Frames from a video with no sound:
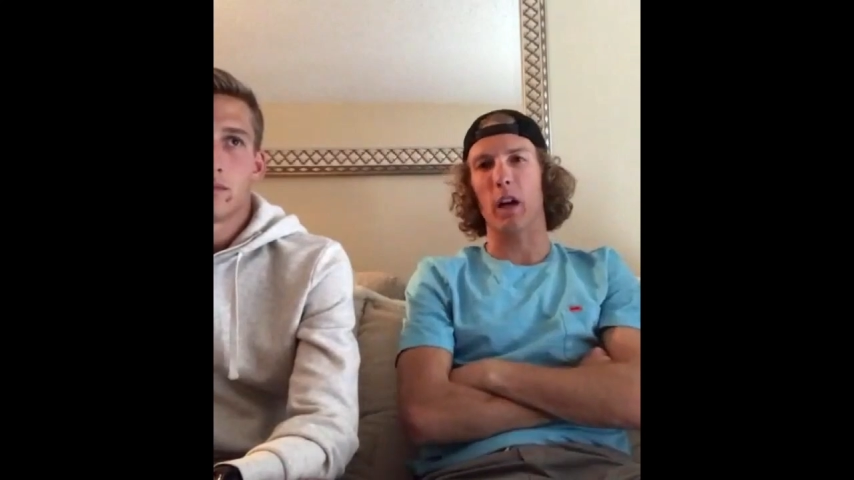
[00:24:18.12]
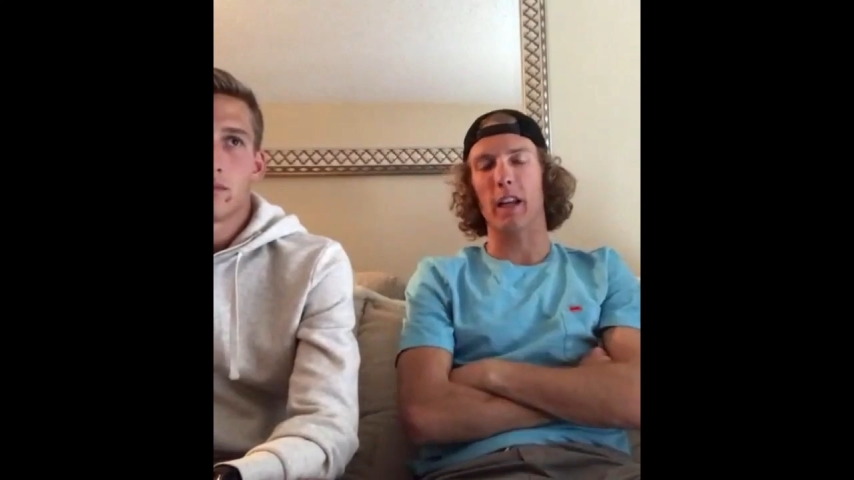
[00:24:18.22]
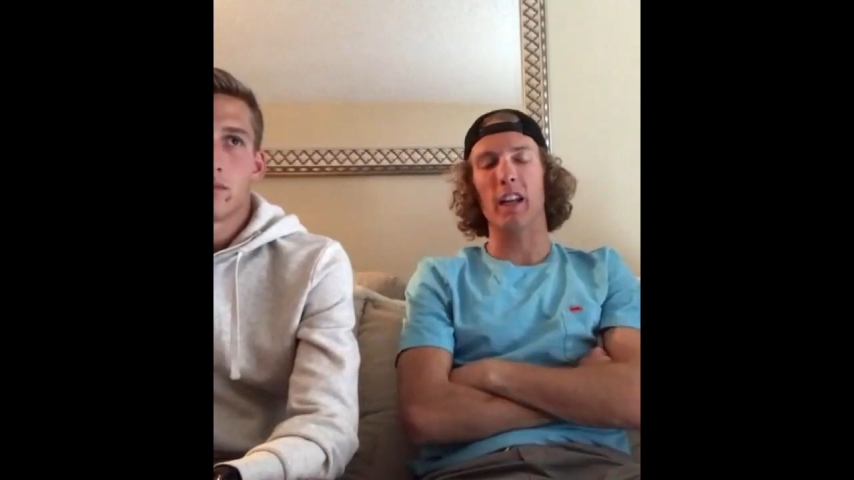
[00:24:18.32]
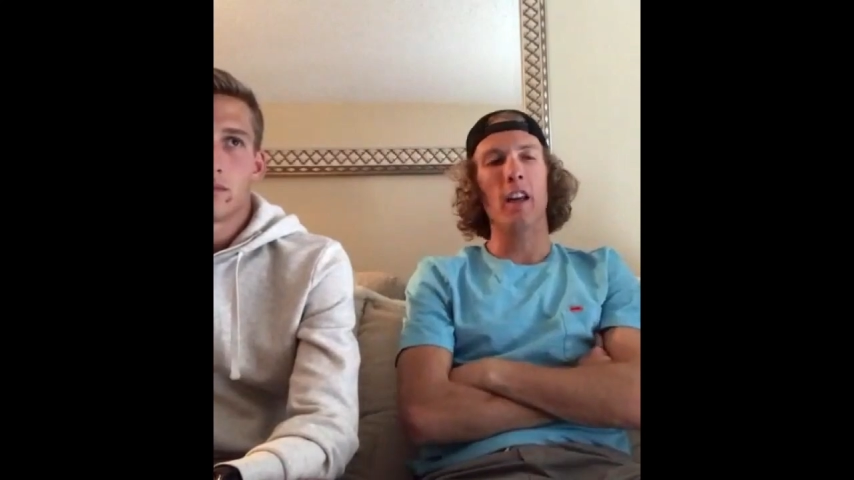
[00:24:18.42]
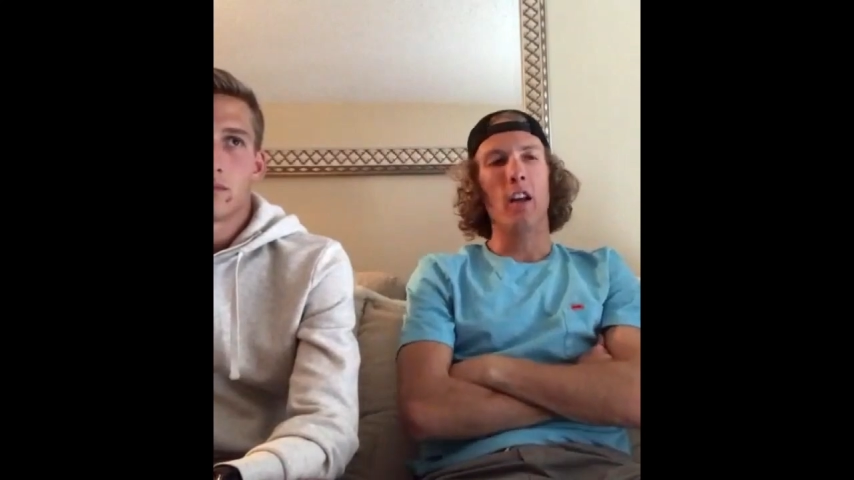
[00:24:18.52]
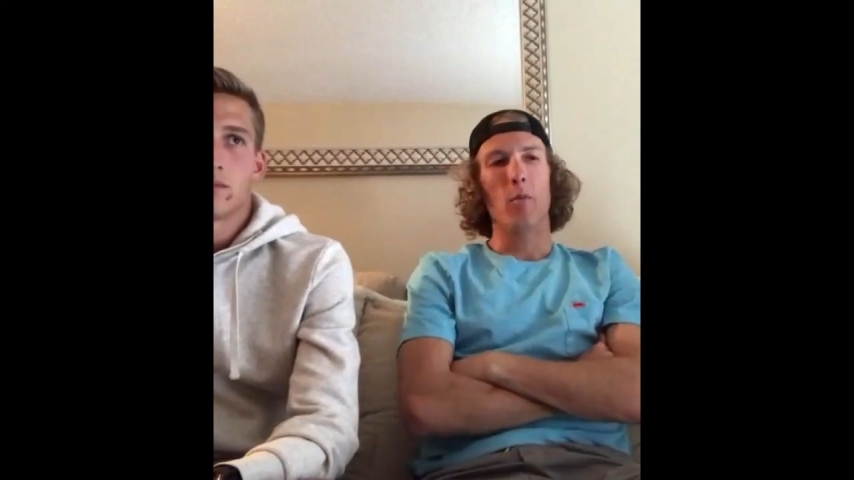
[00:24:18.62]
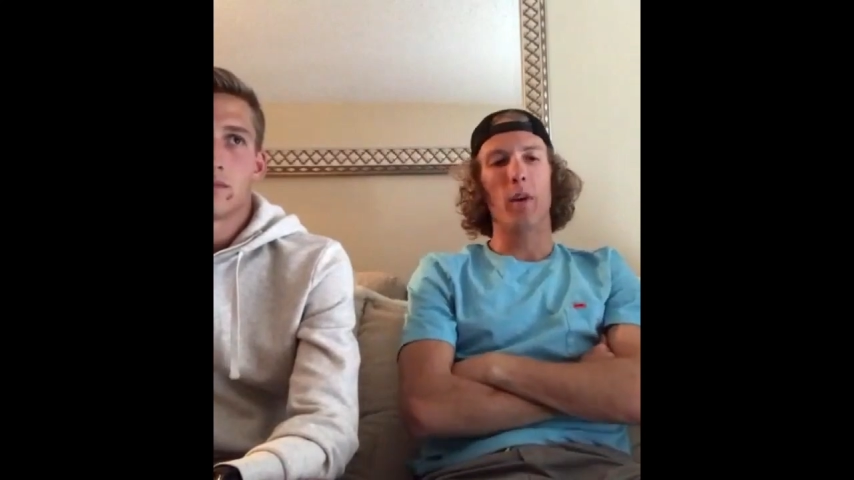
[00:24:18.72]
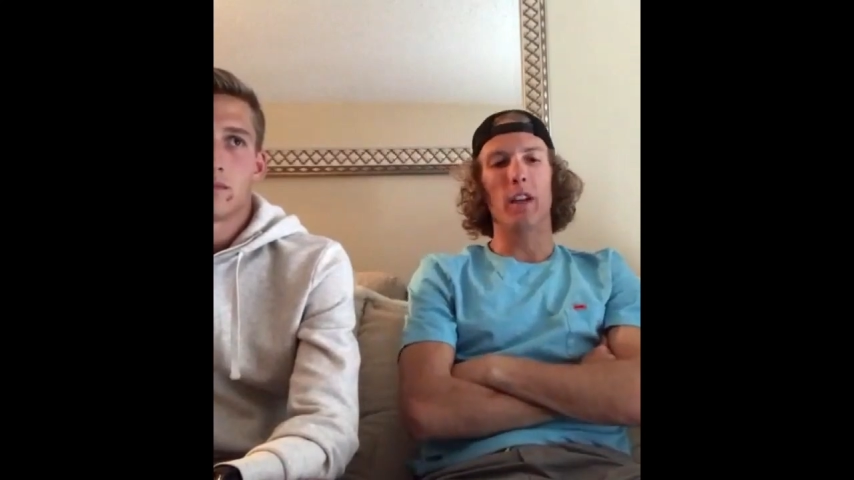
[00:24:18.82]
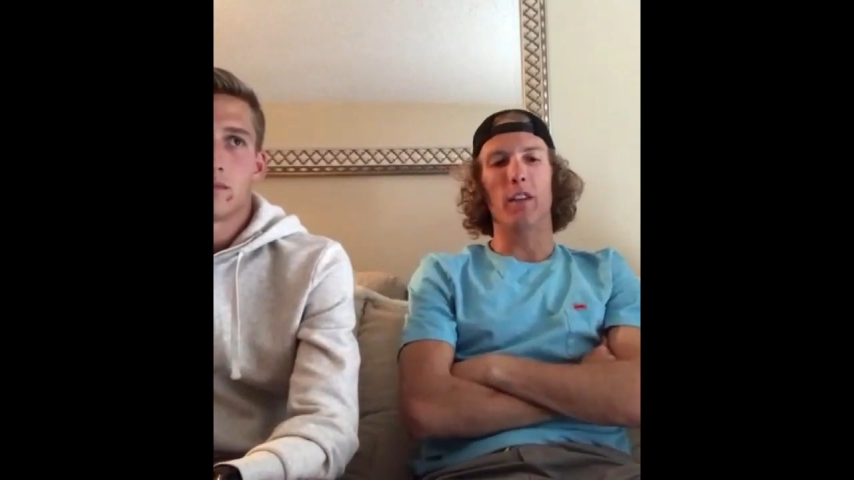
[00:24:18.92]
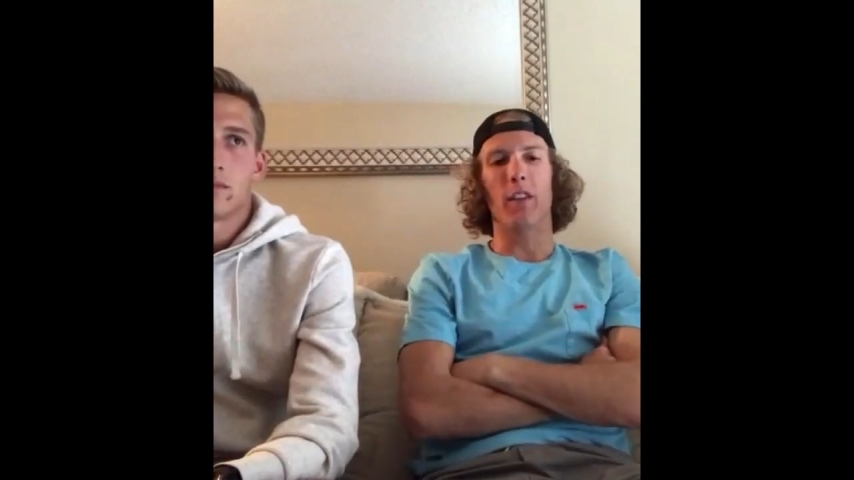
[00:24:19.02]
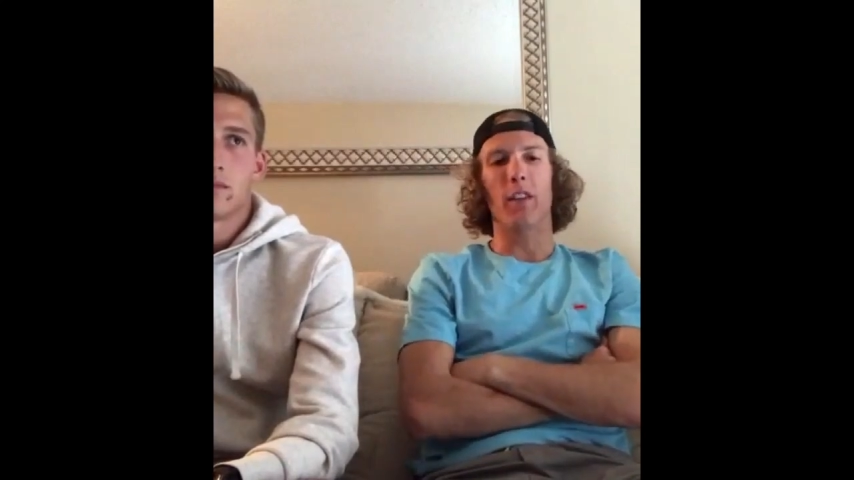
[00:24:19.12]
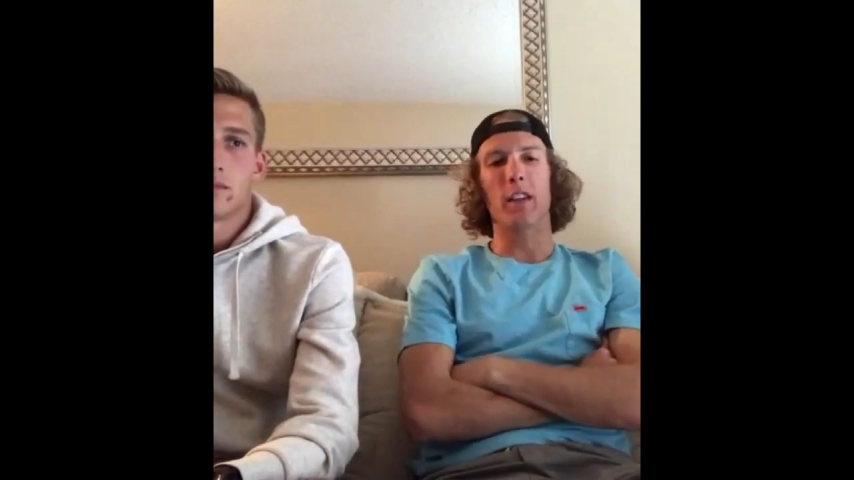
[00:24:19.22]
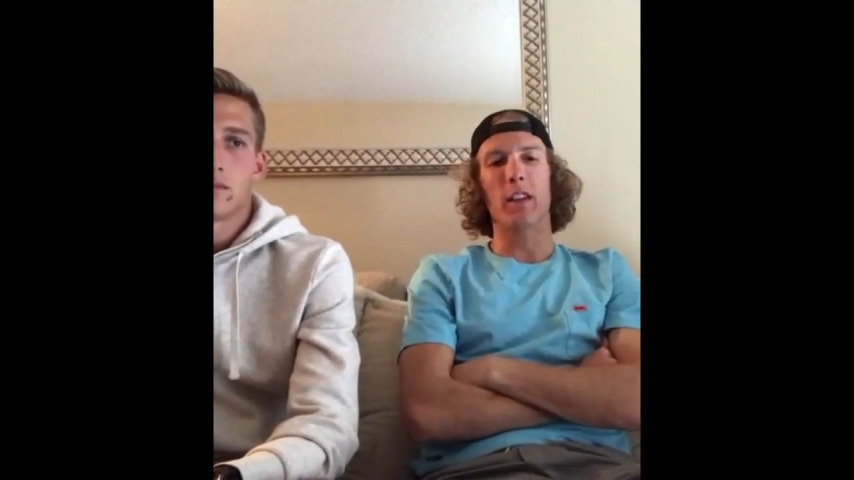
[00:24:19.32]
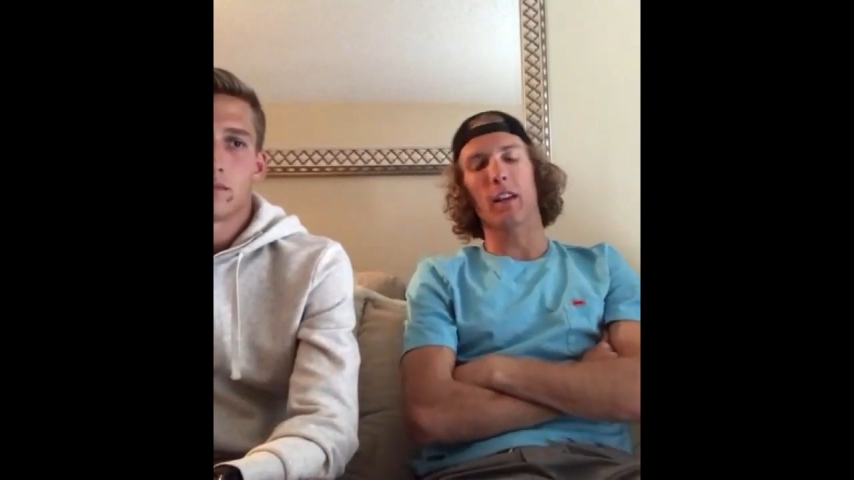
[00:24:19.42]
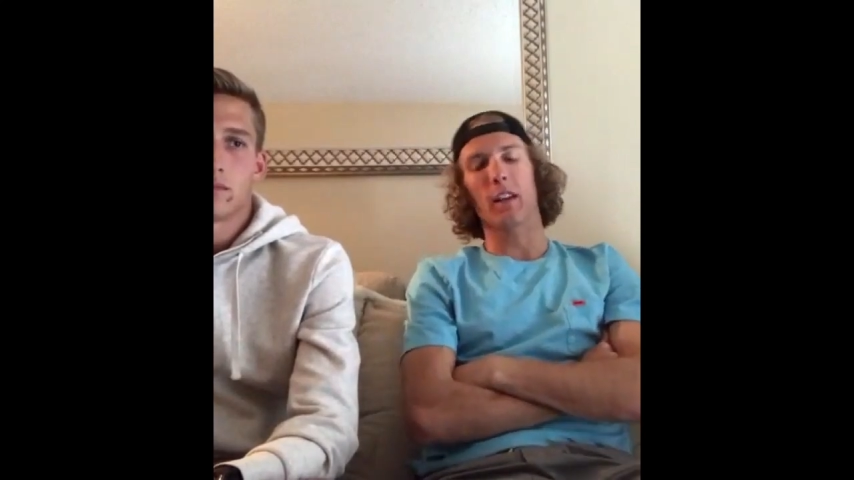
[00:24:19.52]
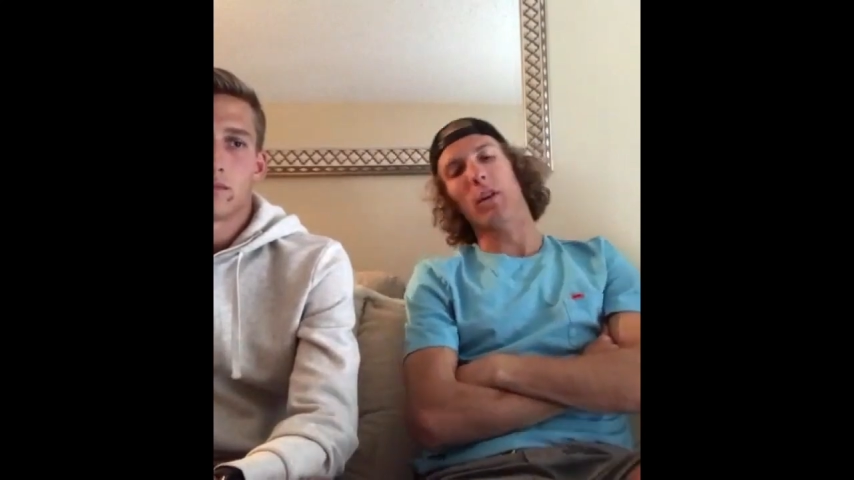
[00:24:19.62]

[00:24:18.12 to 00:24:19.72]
running. But the thing is, like,